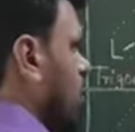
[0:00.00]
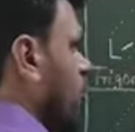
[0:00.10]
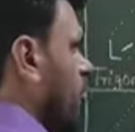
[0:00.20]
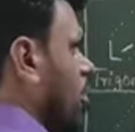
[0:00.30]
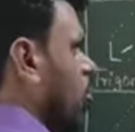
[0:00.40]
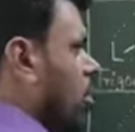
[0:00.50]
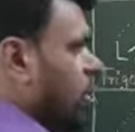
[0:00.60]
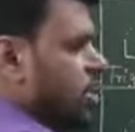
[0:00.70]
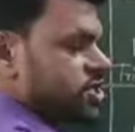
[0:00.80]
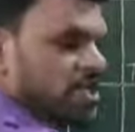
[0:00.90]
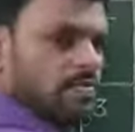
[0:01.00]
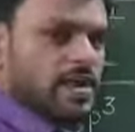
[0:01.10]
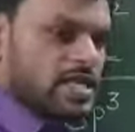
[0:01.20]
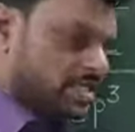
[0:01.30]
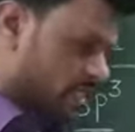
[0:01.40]
now for coordination
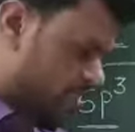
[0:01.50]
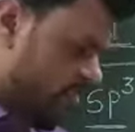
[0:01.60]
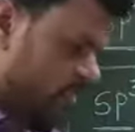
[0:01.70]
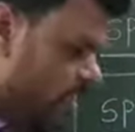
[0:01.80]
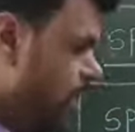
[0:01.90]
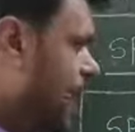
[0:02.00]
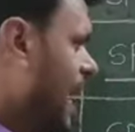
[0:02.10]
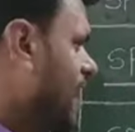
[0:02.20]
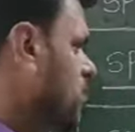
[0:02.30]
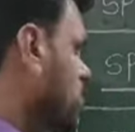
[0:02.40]
number 6, and